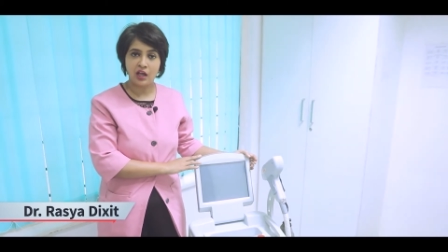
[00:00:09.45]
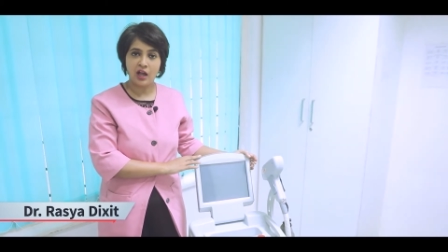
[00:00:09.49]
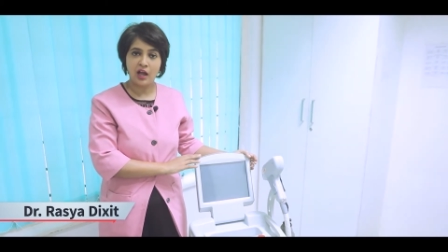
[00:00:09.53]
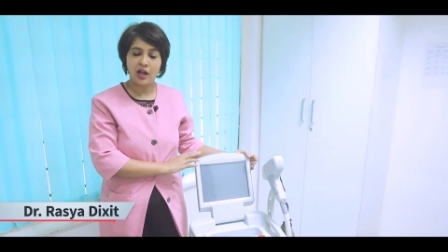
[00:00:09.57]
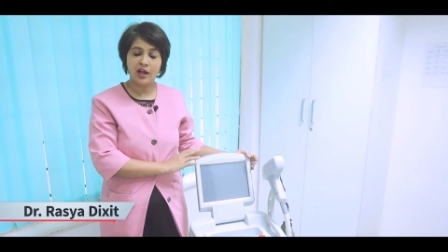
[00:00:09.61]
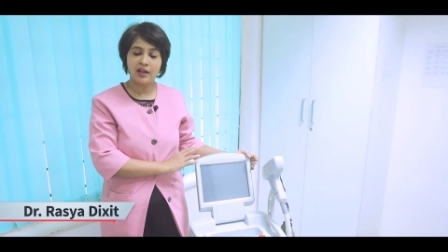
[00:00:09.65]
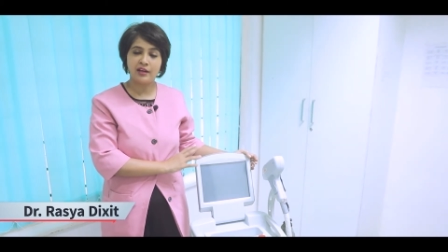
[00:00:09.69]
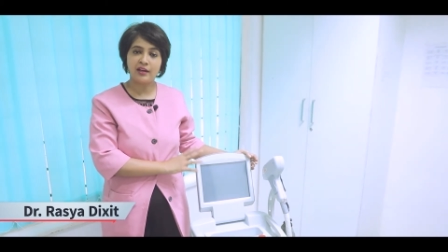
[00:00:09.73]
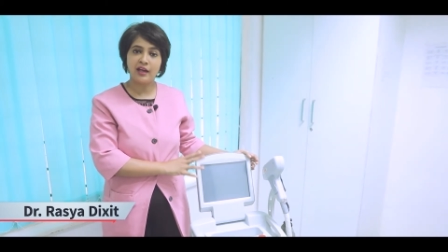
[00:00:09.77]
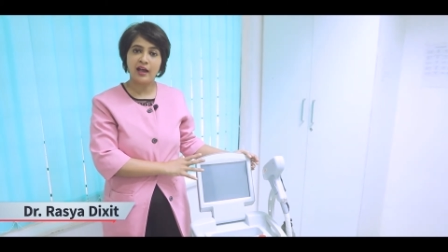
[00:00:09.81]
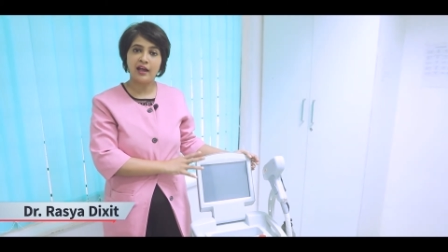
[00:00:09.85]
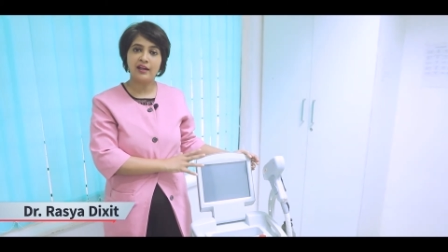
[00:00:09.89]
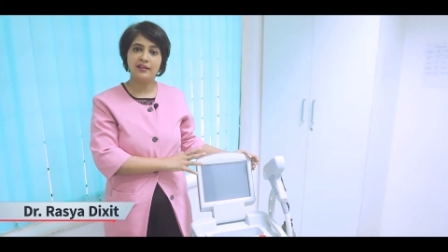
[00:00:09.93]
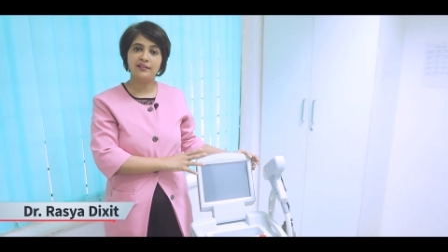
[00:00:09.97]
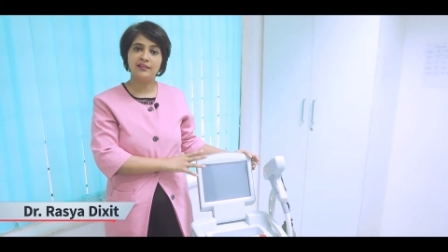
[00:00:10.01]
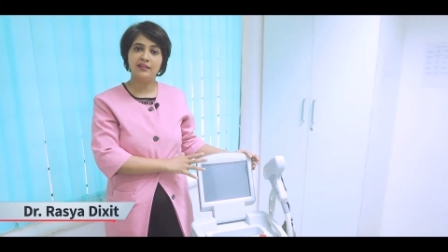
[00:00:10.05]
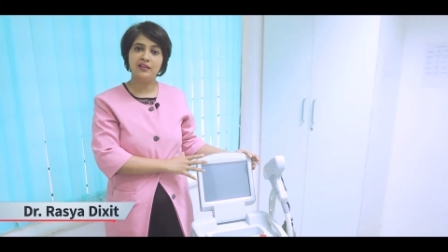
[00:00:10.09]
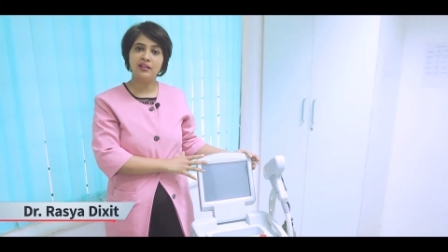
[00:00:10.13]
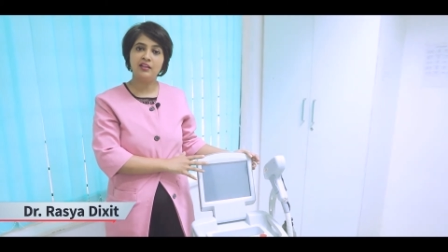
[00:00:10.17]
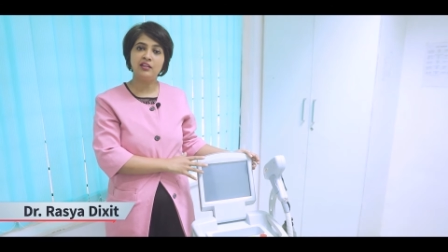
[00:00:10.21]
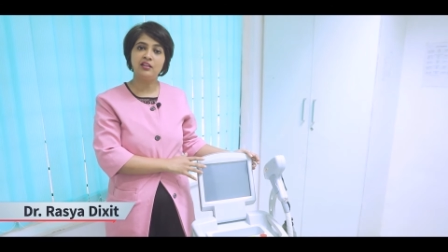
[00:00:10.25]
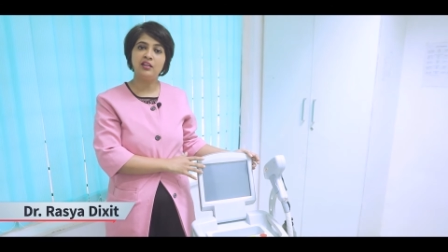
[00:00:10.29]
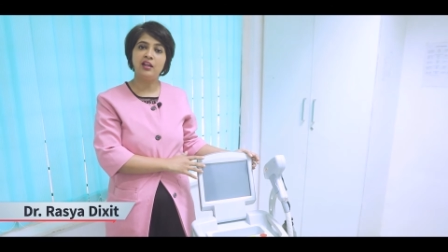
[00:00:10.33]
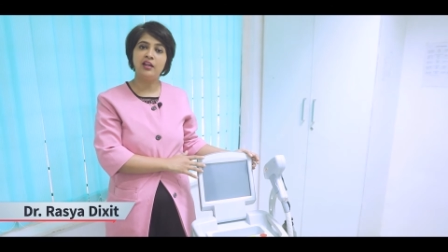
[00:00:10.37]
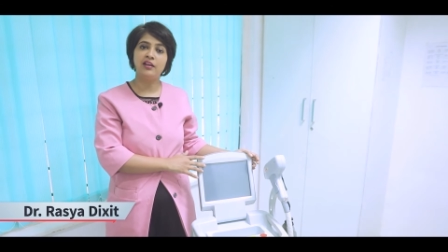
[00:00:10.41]
and I
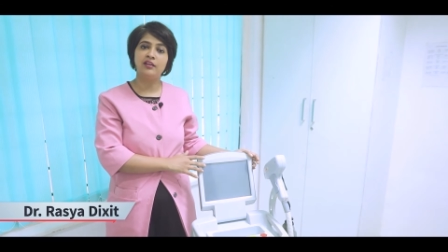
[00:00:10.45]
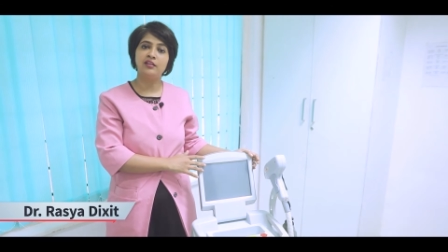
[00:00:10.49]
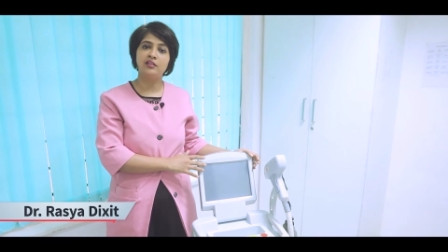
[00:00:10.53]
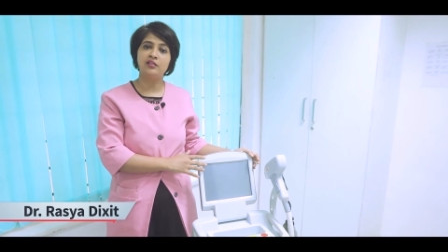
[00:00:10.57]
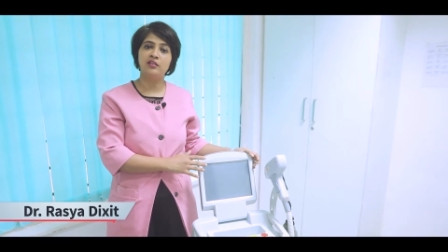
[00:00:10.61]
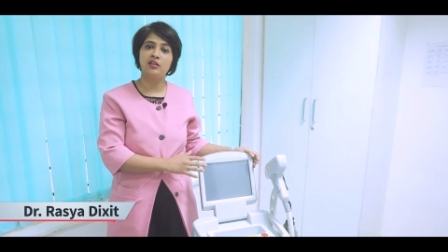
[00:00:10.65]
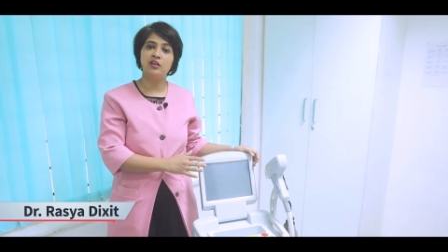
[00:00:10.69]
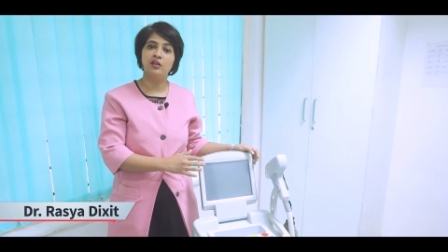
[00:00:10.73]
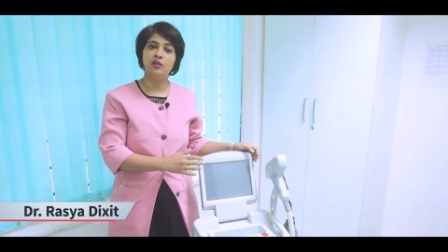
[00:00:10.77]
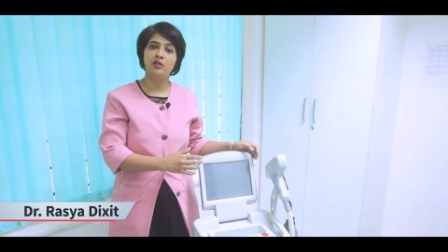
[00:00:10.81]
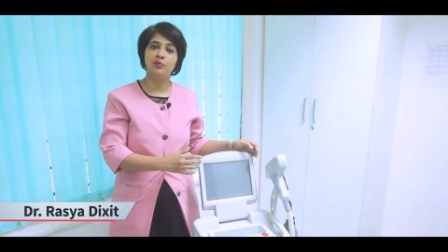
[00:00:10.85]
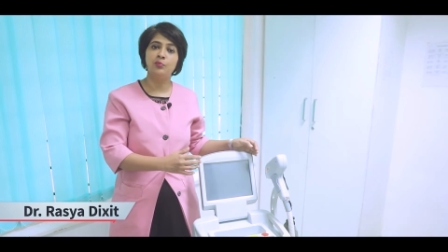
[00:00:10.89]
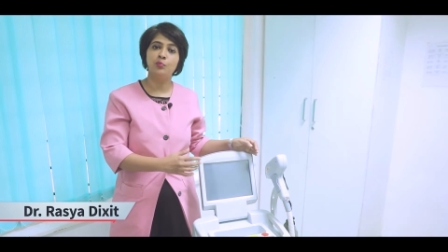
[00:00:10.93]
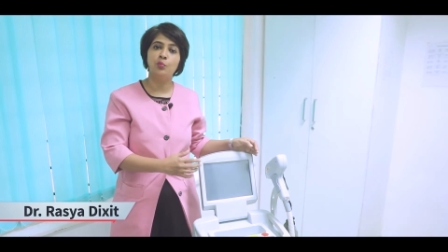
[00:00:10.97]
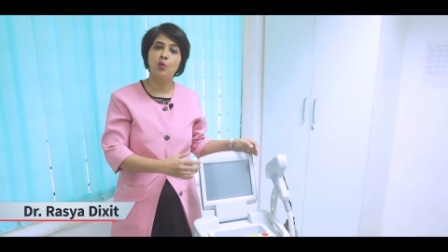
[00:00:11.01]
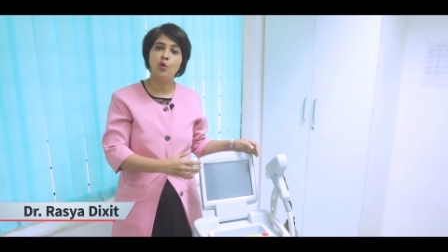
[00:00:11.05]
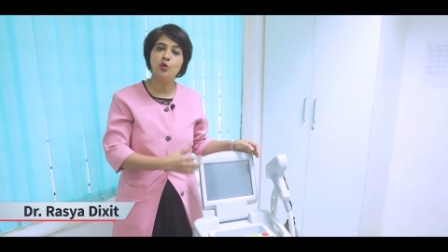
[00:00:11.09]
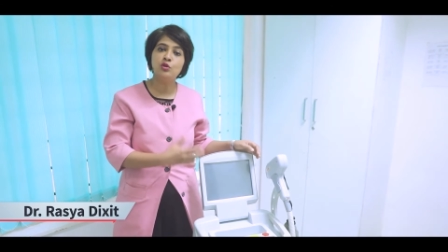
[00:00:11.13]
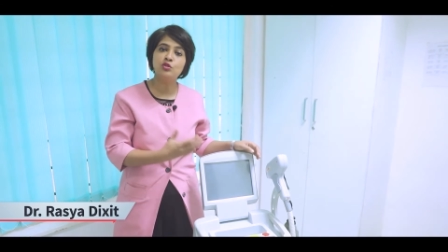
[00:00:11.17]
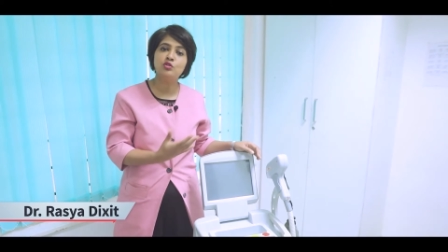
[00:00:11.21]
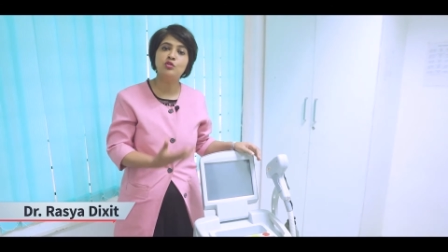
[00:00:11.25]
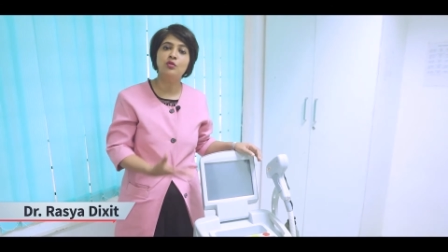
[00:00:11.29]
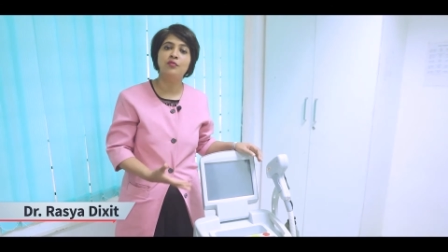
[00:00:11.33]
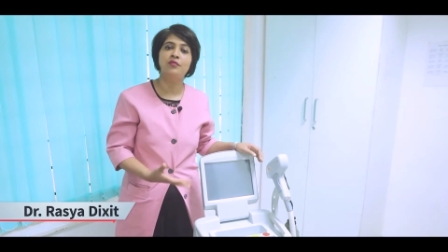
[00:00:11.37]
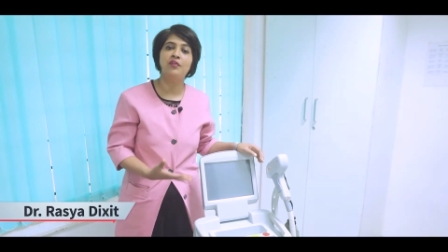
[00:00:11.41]
think that
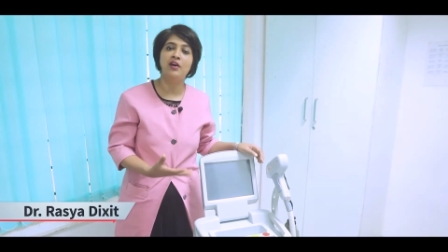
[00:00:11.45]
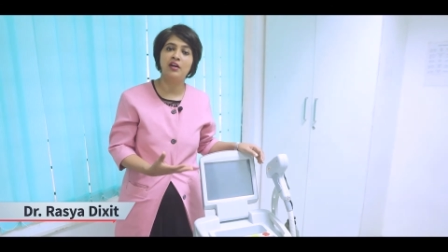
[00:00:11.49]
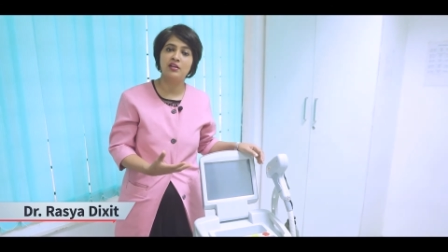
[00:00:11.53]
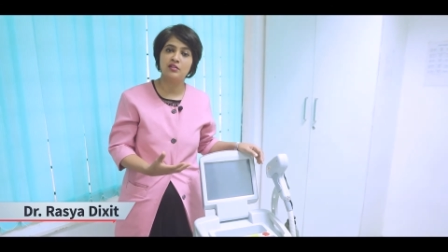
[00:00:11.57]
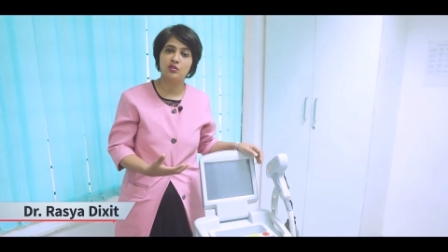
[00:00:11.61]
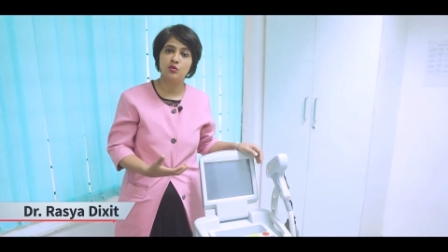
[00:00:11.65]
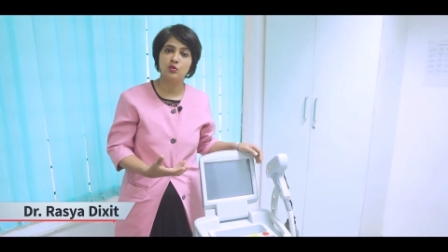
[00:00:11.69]
most of us